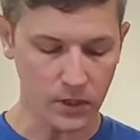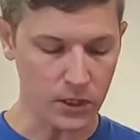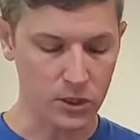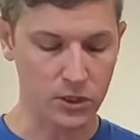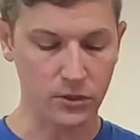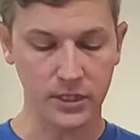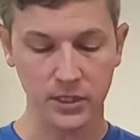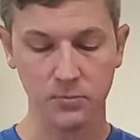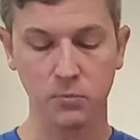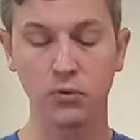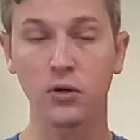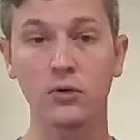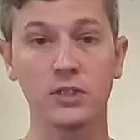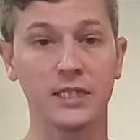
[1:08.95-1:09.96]
So this
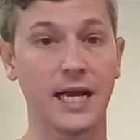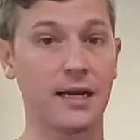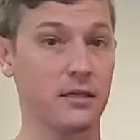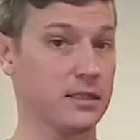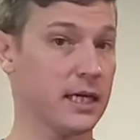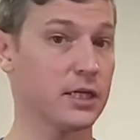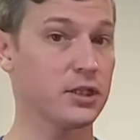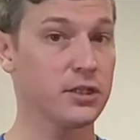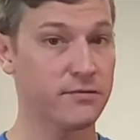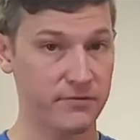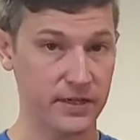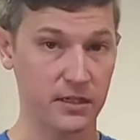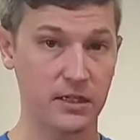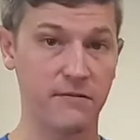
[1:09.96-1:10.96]
Pro saddle is actually a
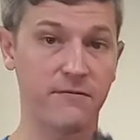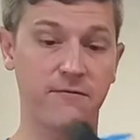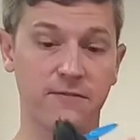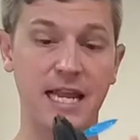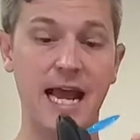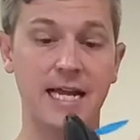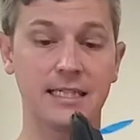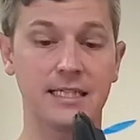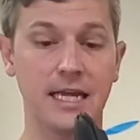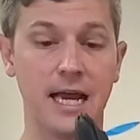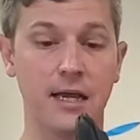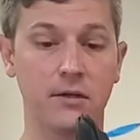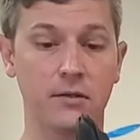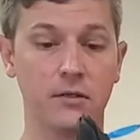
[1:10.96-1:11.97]
fairly flat
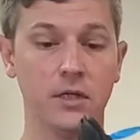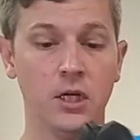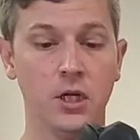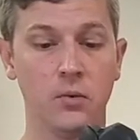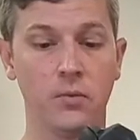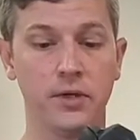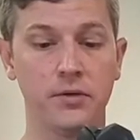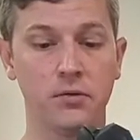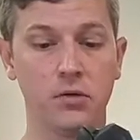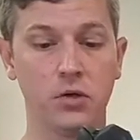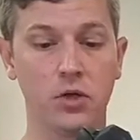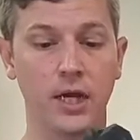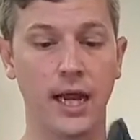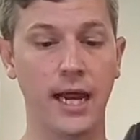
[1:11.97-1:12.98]
saddle when you
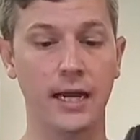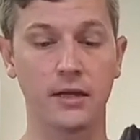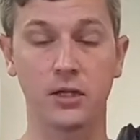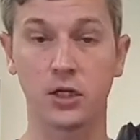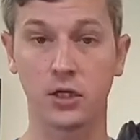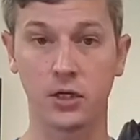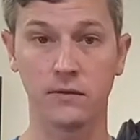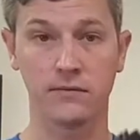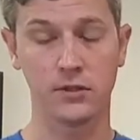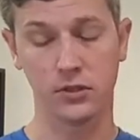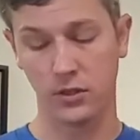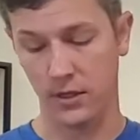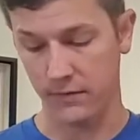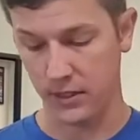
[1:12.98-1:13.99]
look at the
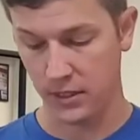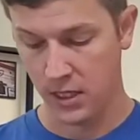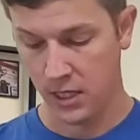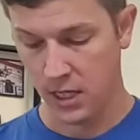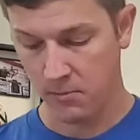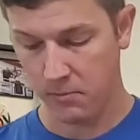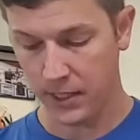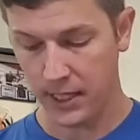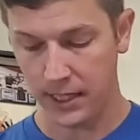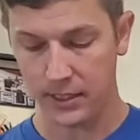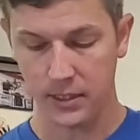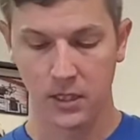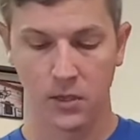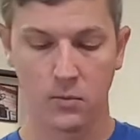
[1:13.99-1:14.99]
curvature of it. But
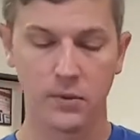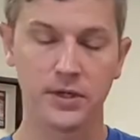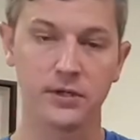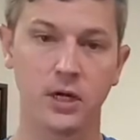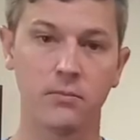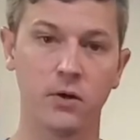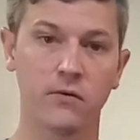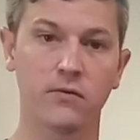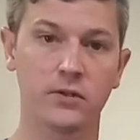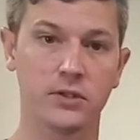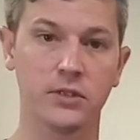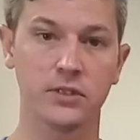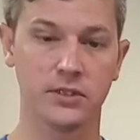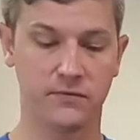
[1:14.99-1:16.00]
when you come over
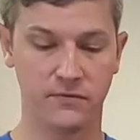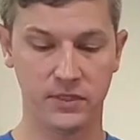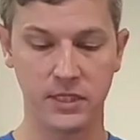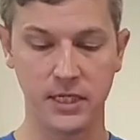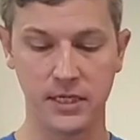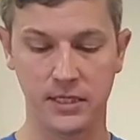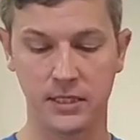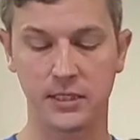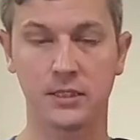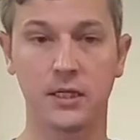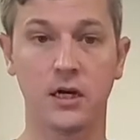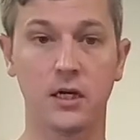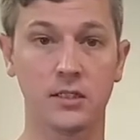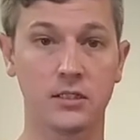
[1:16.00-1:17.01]
to this Physique, this
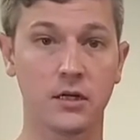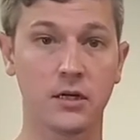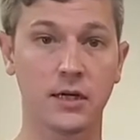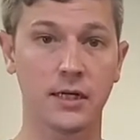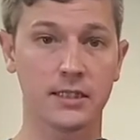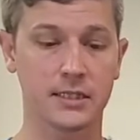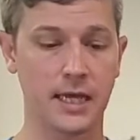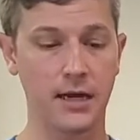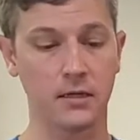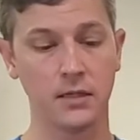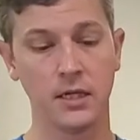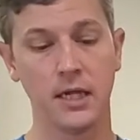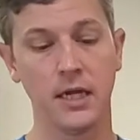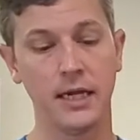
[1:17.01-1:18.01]
Antares saddle,
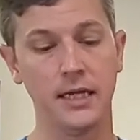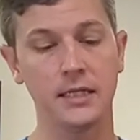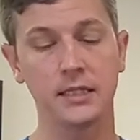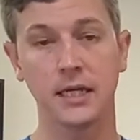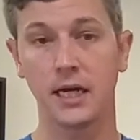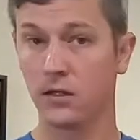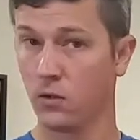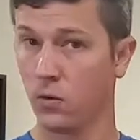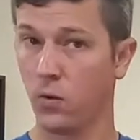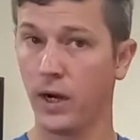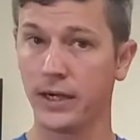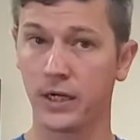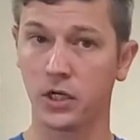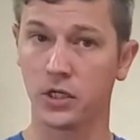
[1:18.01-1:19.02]
it's got
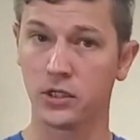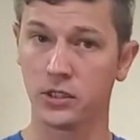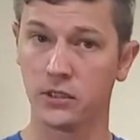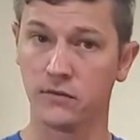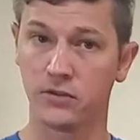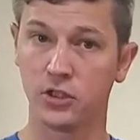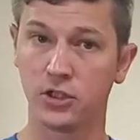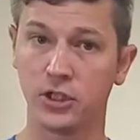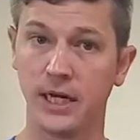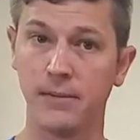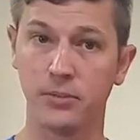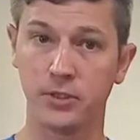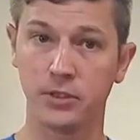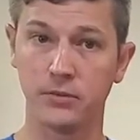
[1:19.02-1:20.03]
quite a curved
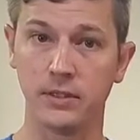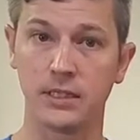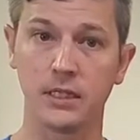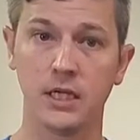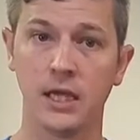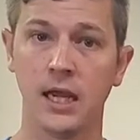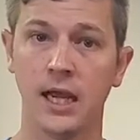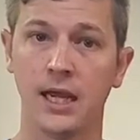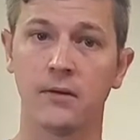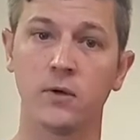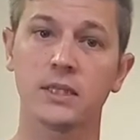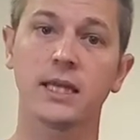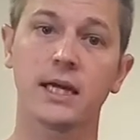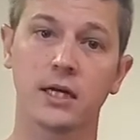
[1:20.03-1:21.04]
shape to it. And
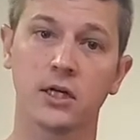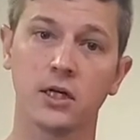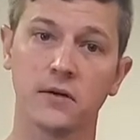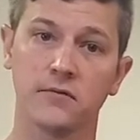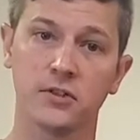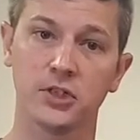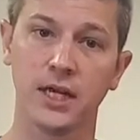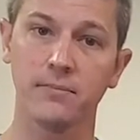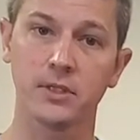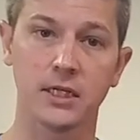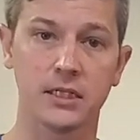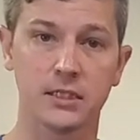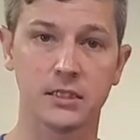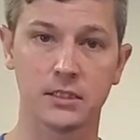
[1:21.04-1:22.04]
what that curved shape
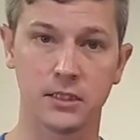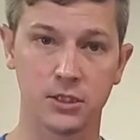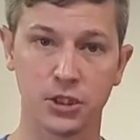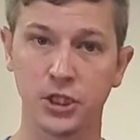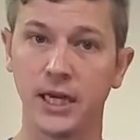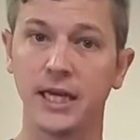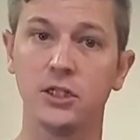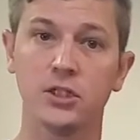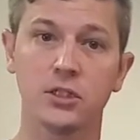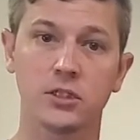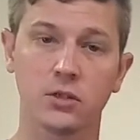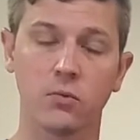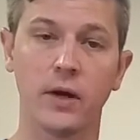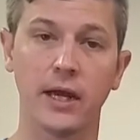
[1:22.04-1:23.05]
does is it
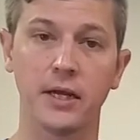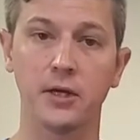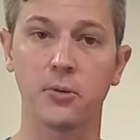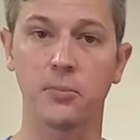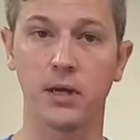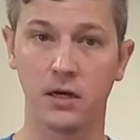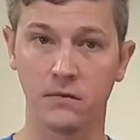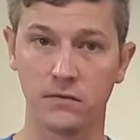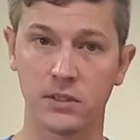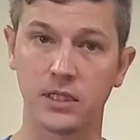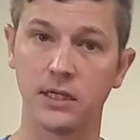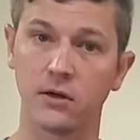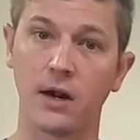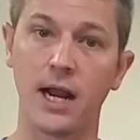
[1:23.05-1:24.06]
changes the way your pelvis
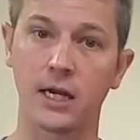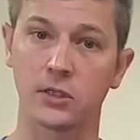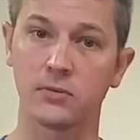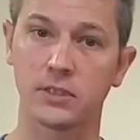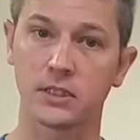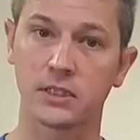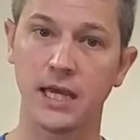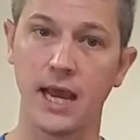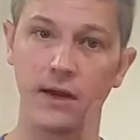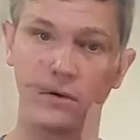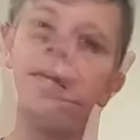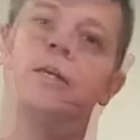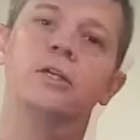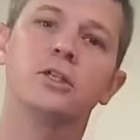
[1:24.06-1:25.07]
interacts with the saddle.
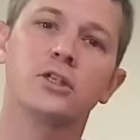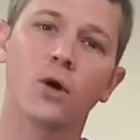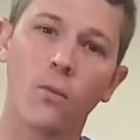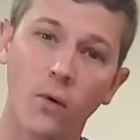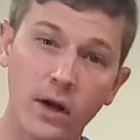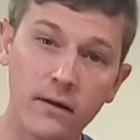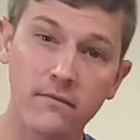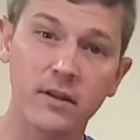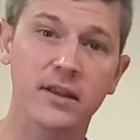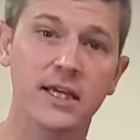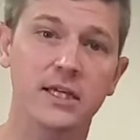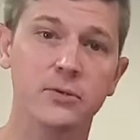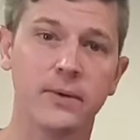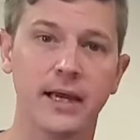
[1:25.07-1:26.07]
So one of the
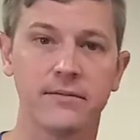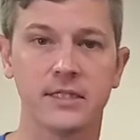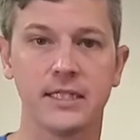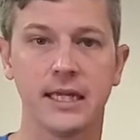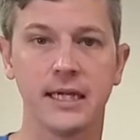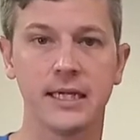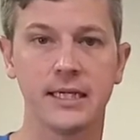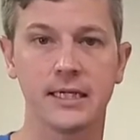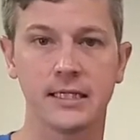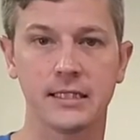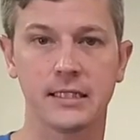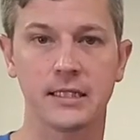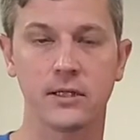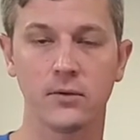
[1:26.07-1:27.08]
things we have to take into
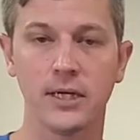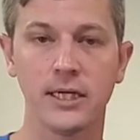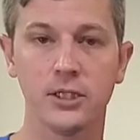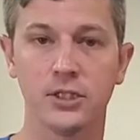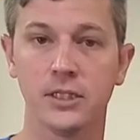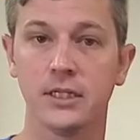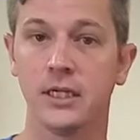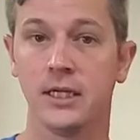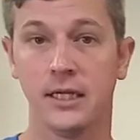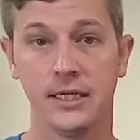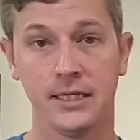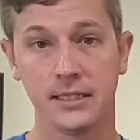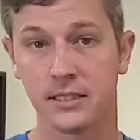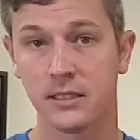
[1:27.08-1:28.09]
consideration
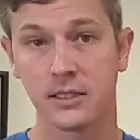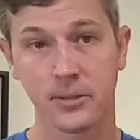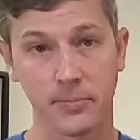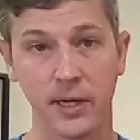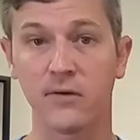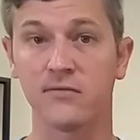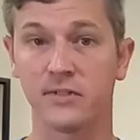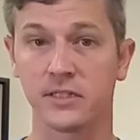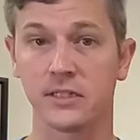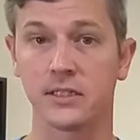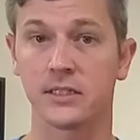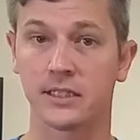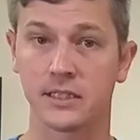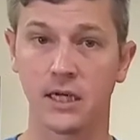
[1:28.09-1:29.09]
is the pelvis
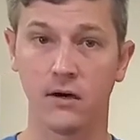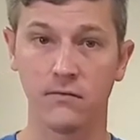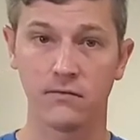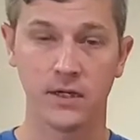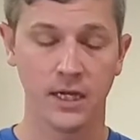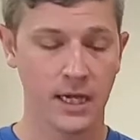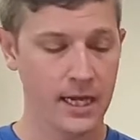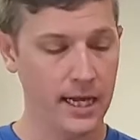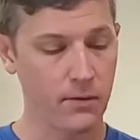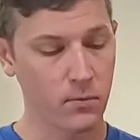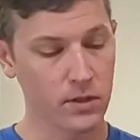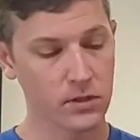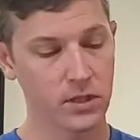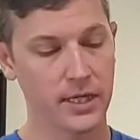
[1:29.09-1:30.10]
itself. And
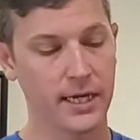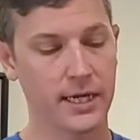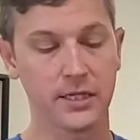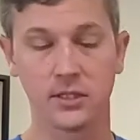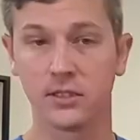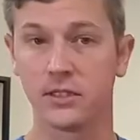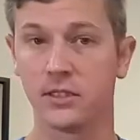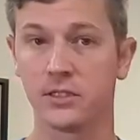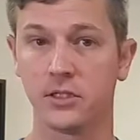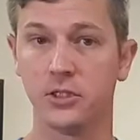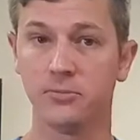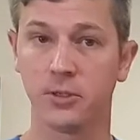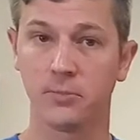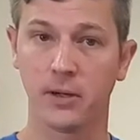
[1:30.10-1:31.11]
we're looking at this
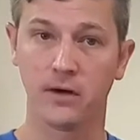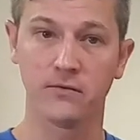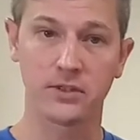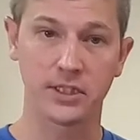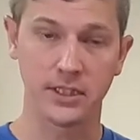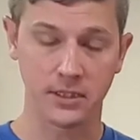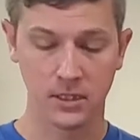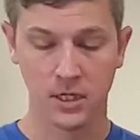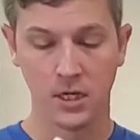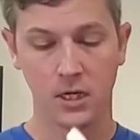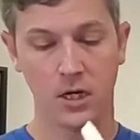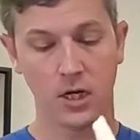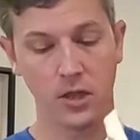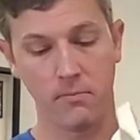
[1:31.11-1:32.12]
human pelvis here.
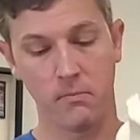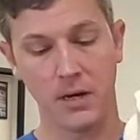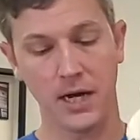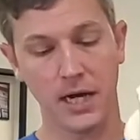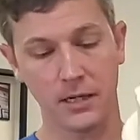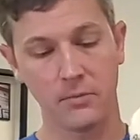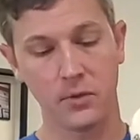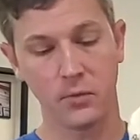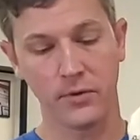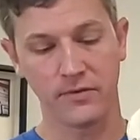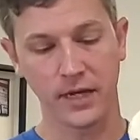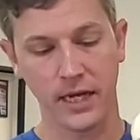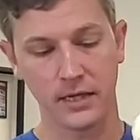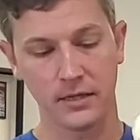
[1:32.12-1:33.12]
On the bottom, we've
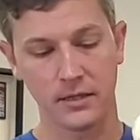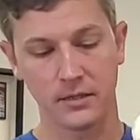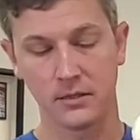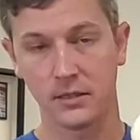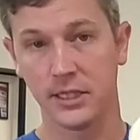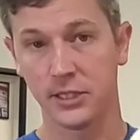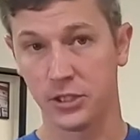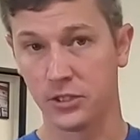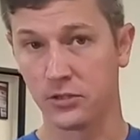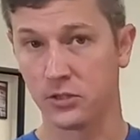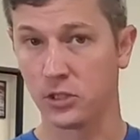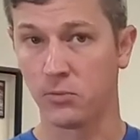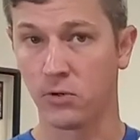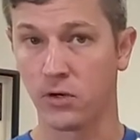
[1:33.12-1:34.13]
got ischial
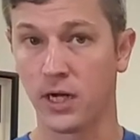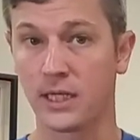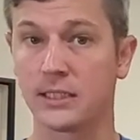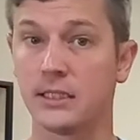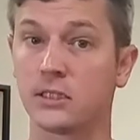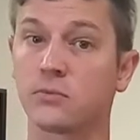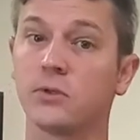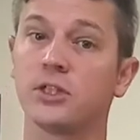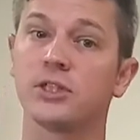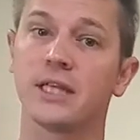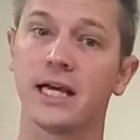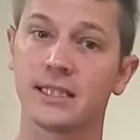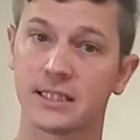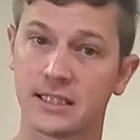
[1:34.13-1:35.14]
tuberosities, which is
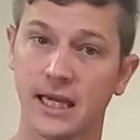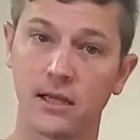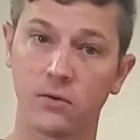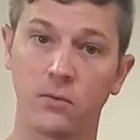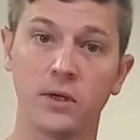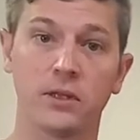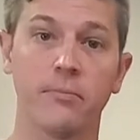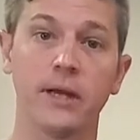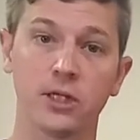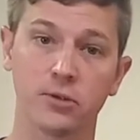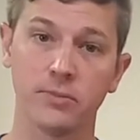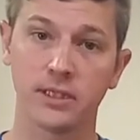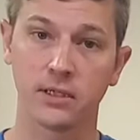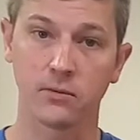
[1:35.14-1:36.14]
that saddle width
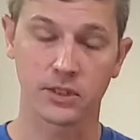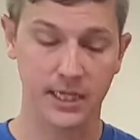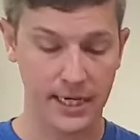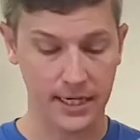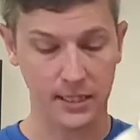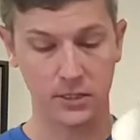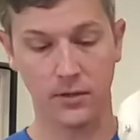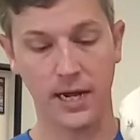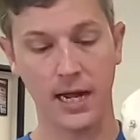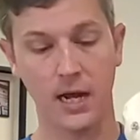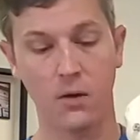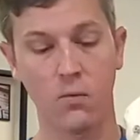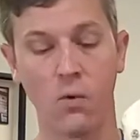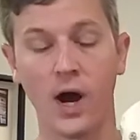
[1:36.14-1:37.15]
measurement that we're taking. So
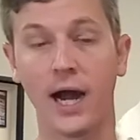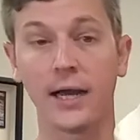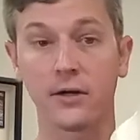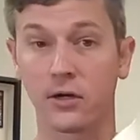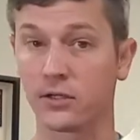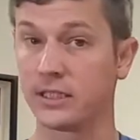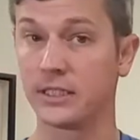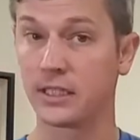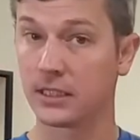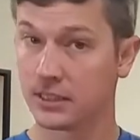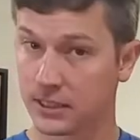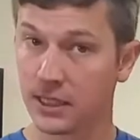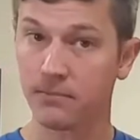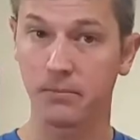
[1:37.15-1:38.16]
how wide are these
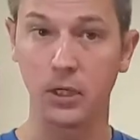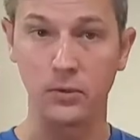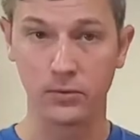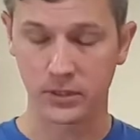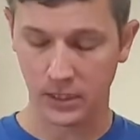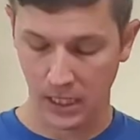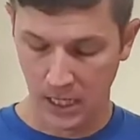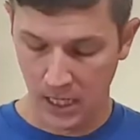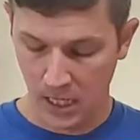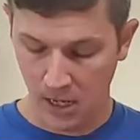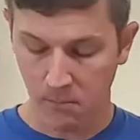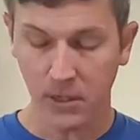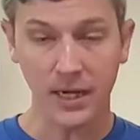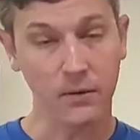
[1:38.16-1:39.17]
sit bones?
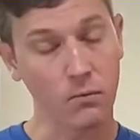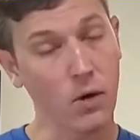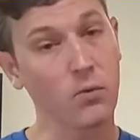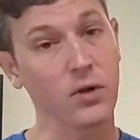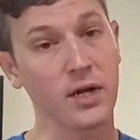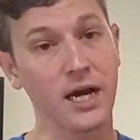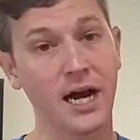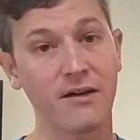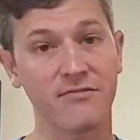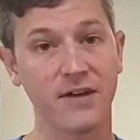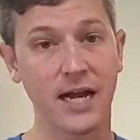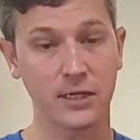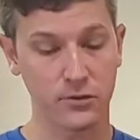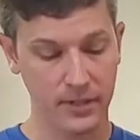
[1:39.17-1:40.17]
But what we're not
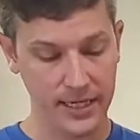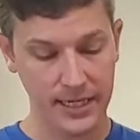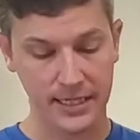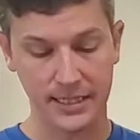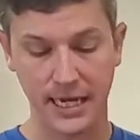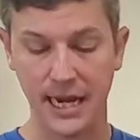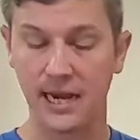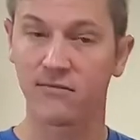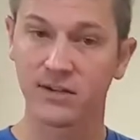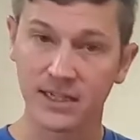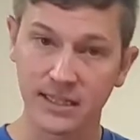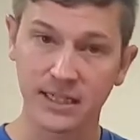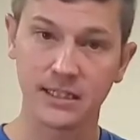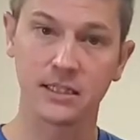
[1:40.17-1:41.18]
factoring in is
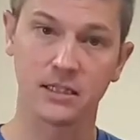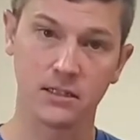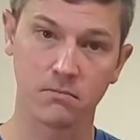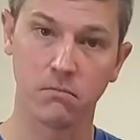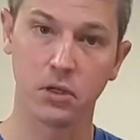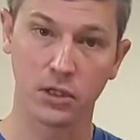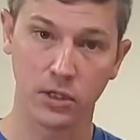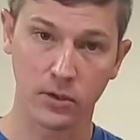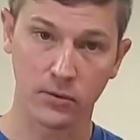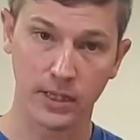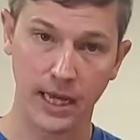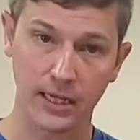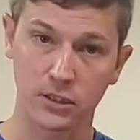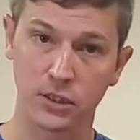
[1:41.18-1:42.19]
everything that is below
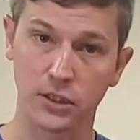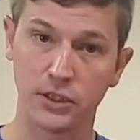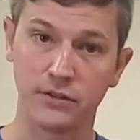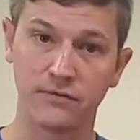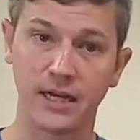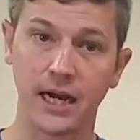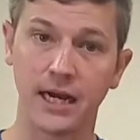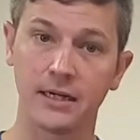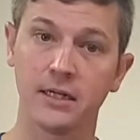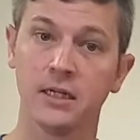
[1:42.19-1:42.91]
that. So you've got